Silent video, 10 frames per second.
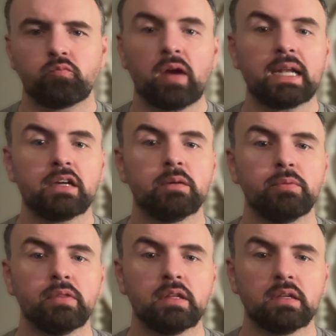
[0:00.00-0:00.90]
Rally up
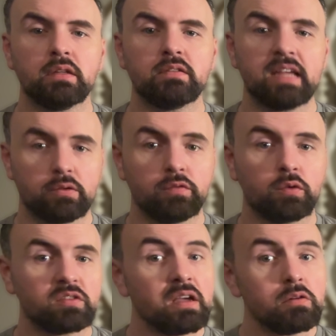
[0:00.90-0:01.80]
the
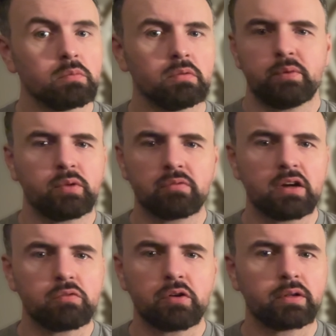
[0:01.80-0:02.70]
townsfolk to help. But with
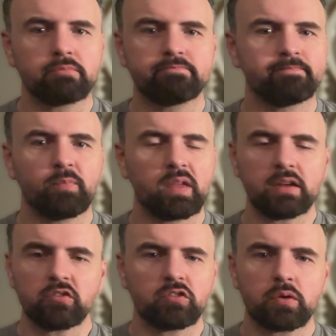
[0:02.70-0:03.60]
railroading,
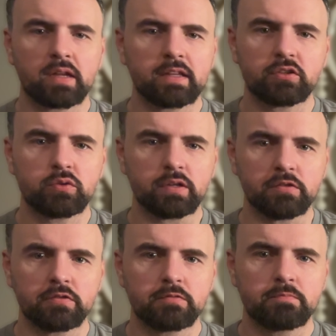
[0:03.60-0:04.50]
they just don't get that
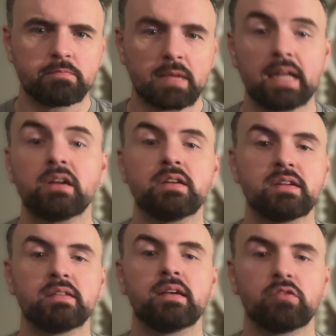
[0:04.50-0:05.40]
choice. Any
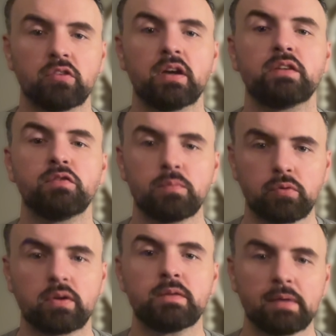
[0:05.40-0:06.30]
ideas outside of the
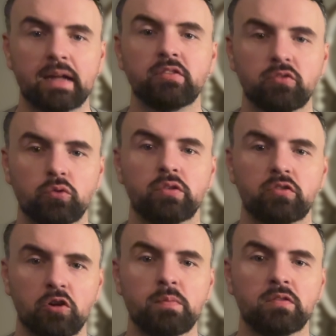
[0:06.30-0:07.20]
pre-planned story
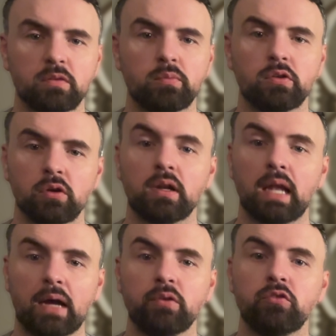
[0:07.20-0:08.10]
scope are simply not
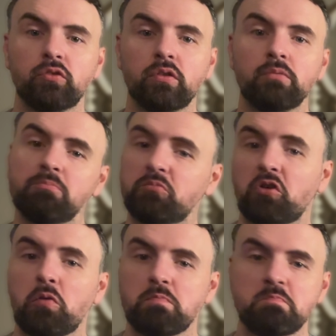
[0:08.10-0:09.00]
allowed.
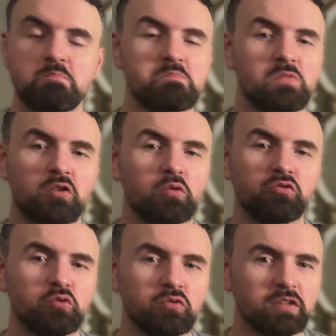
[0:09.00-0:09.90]
So, no
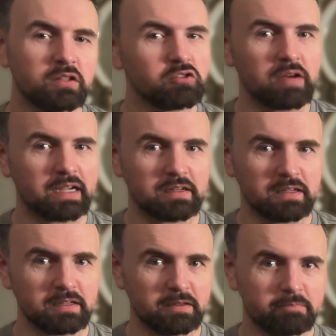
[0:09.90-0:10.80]
seducing the dragon
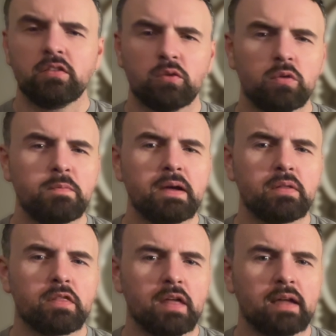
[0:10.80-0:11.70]
here. So what
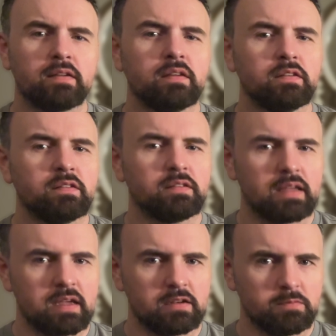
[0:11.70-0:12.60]
about that
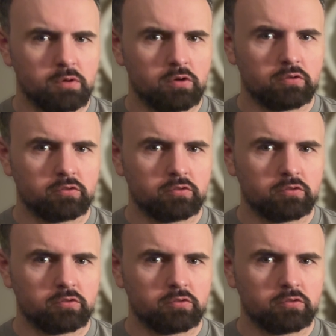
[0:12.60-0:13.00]
sandbox?